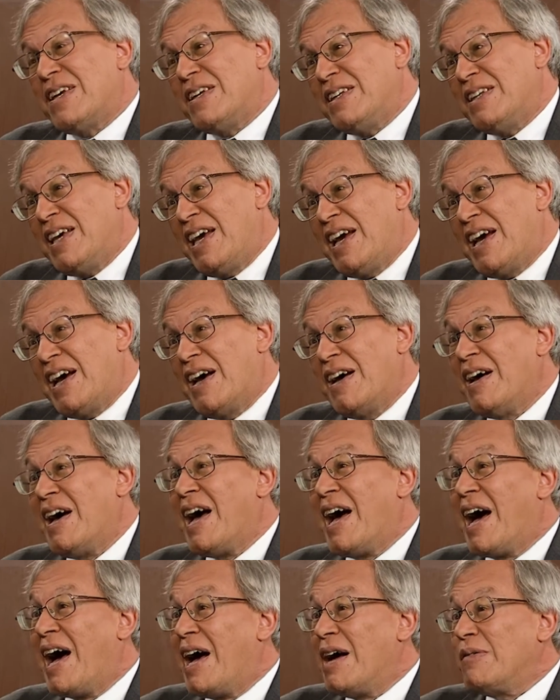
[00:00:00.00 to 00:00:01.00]
Yeah.
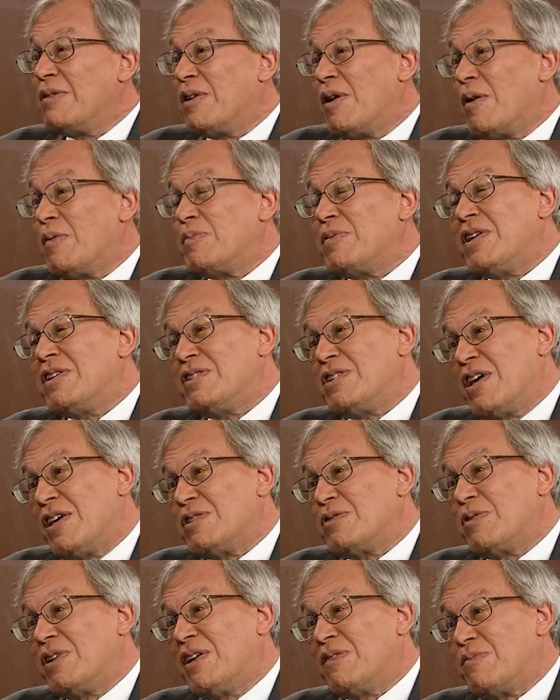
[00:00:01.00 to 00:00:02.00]
I would hope the
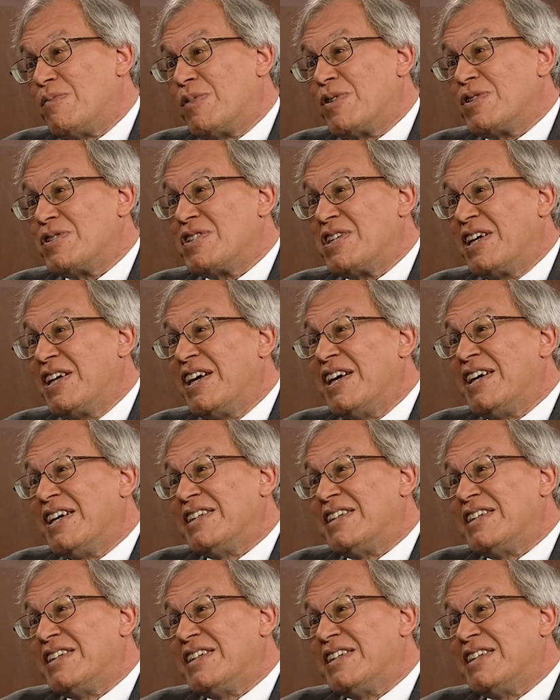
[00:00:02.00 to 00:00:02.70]
judge would have mercy